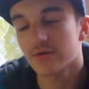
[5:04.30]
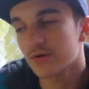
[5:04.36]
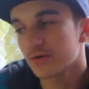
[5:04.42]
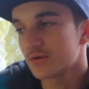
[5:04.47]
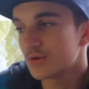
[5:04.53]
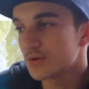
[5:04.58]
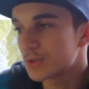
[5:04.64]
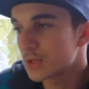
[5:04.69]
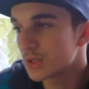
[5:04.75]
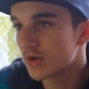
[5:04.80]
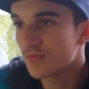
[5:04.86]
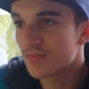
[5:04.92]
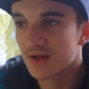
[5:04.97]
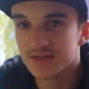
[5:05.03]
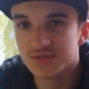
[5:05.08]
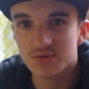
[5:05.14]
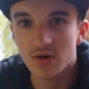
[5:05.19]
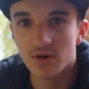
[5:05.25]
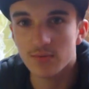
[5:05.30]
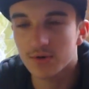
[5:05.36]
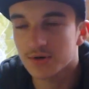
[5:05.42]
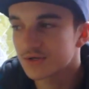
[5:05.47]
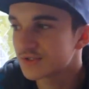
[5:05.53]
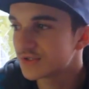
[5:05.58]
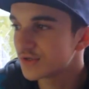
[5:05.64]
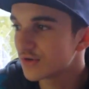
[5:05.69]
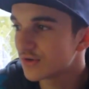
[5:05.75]
here on YouTube. That's what I
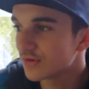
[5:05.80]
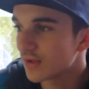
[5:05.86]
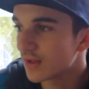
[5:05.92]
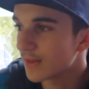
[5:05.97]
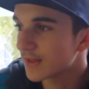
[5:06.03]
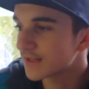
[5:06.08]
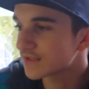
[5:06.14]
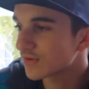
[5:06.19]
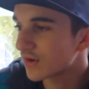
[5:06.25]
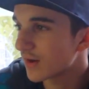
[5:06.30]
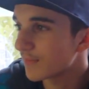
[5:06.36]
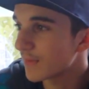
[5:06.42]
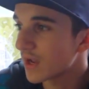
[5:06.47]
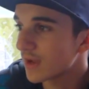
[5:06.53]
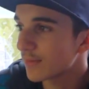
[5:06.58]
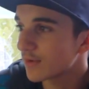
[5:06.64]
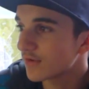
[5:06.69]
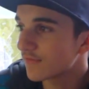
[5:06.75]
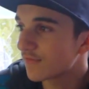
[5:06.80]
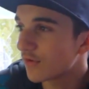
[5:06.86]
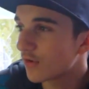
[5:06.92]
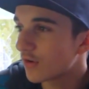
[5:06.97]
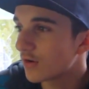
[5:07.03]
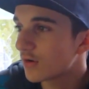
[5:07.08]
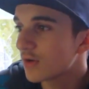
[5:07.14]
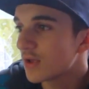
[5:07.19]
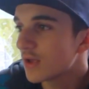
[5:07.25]
want to do, and that's what I'm aiming
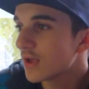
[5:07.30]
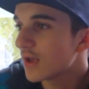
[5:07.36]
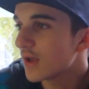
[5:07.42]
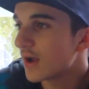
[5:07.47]
for.